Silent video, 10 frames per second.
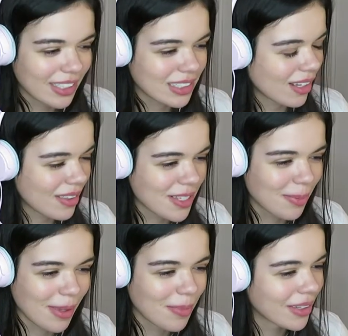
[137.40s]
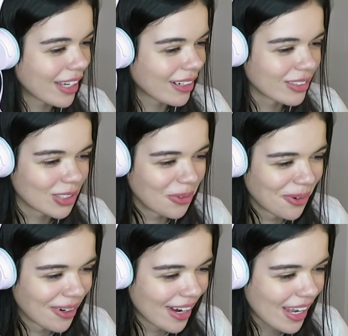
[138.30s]
We'll get to all these people
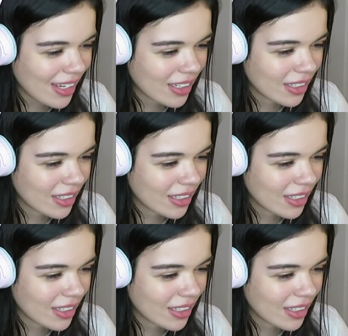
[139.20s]
later, don't worry.